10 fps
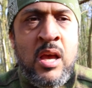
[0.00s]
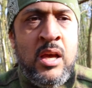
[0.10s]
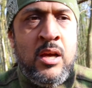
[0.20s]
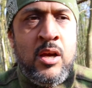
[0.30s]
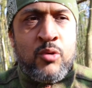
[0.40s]

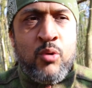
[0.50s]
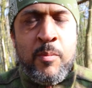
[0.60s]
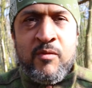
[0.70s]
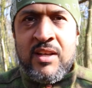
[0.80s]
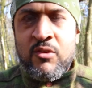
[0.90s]
Uh, I grew
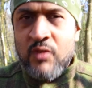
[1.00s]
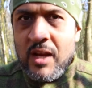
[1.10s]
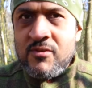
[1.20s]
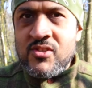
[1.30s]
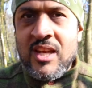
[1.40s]
up around the
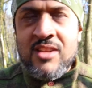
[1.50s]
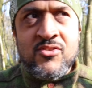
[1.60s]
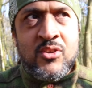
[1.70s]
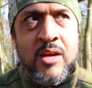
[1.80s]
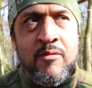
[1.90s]
rave scene,
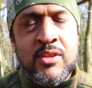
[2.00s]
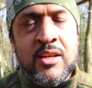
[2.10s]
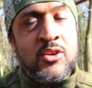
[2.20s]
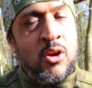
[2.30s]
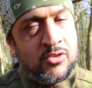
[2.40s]
so everything
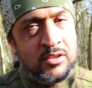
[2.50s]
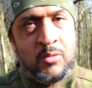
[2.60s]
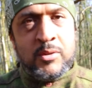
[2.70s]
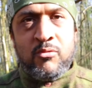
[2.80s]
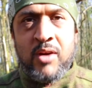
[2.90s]
that goes
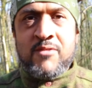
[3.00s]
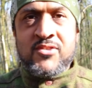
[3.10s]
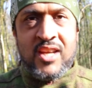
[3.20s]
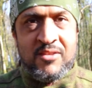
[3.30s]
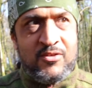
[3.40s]
along with the rave
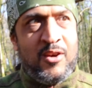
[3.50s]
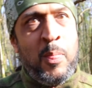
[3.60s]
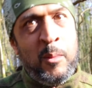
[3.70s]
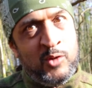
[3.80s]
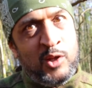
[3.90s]
scene, so
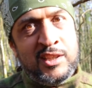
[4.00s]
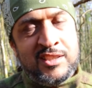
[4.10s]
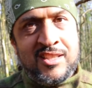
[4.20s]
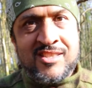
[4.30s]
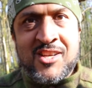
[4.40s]
no need
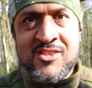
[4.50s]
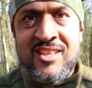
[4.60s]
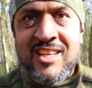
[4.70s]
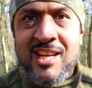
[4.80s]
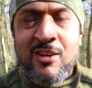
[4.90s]
to discuss
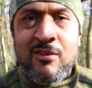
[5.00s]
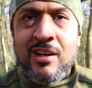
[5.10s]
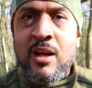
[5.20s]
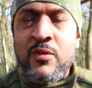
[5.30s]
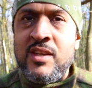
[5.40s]
that here,
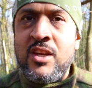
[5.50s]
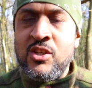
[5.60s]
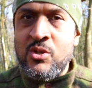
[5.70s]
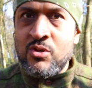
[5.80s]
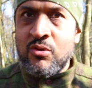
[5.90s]
right? I think you
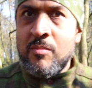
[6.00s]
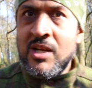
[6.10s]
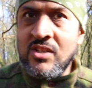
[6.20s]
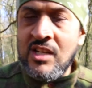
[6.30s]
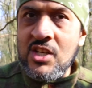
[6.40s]
can use your
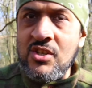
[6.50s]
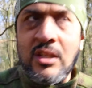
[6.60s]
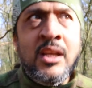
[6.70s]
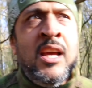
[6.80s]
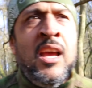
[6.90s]

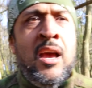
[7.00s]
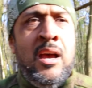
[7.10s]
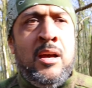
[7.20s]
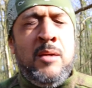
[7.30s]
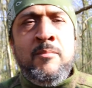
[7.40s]
imagination.
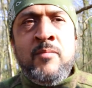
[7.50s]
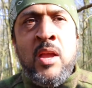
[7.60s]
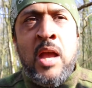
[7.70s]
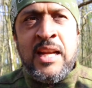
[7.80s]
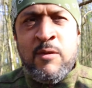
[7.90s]
Um,
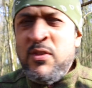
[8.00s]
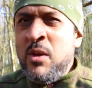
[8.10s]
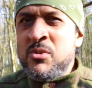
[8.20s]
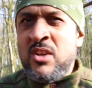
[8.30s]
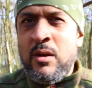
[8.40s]
and
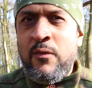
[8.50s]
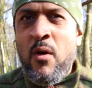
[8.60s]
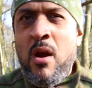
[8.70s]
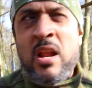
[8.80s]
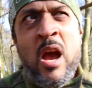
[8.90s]
everything was kind of
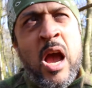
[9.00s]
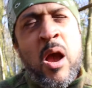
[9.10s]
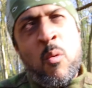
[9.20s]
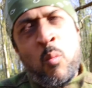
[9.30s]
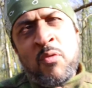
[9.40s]
fine.
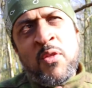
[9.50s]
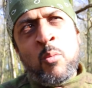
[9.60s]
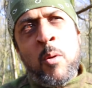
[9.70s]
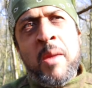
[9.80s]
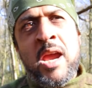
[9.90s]
One thing
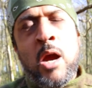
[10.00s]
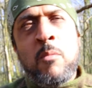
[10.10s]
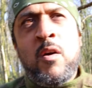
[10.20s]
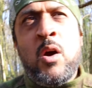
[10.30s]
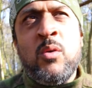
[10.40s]
with me, I'm
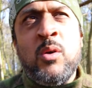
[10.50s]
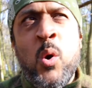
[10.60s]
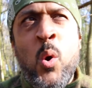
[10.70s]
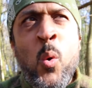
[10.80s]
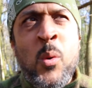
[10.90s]

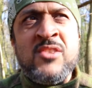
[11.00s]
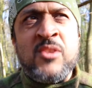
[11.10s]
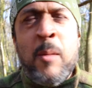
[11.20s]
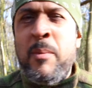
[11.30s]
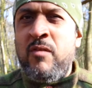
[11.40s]
always
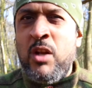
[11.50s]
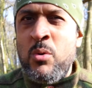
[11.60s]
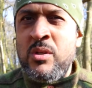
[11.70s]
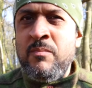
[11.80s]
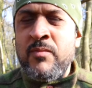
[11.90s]
a bit of a
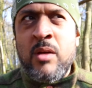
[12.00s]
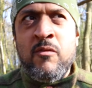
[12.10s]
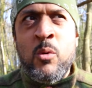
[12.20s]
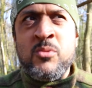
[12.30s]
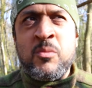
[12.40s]
loner. I've
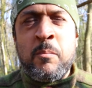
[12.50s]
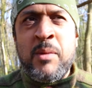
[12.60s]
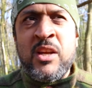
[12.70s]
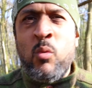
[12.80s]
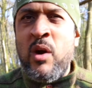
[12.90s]
always
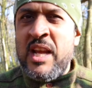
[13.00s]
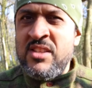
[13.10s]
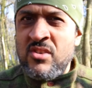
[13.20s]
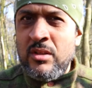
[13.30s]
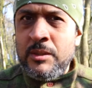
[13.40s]
been quite
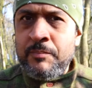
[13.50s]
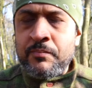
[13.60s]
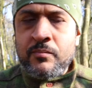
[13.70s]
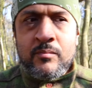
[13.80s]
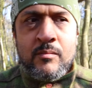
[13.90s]
insular
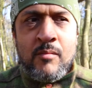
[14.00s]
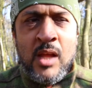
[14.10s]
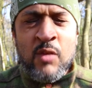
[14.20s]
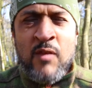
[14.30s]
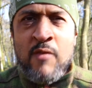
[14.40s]

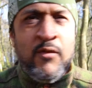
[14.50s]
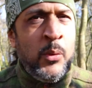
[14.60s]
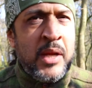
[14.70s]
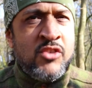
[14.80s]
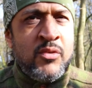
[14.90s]
and, and
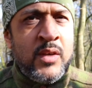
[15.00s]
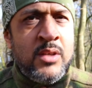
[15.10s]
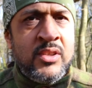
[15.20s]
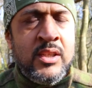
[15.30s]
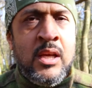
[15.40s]
very
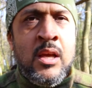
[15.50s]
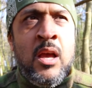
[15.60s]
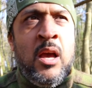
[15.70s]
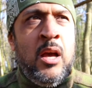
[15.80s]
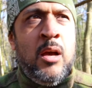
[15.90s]
introverted.
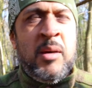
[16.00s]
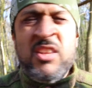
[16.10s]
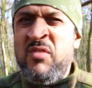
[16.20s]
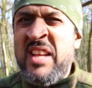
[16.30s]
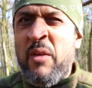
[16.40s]
Um, I
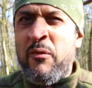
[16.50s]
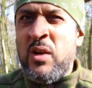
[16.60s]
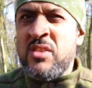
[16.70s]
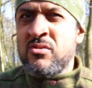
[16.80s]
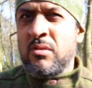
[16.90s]
didn't really have
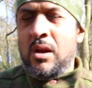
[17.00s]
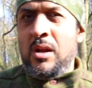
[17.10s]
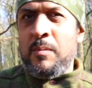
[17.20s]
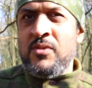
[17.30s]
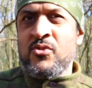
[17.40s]
friends growing
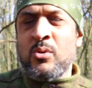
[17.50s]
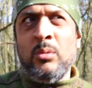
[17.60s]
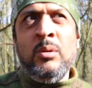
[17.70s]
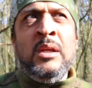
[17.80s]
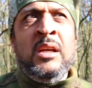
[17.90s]
up in school.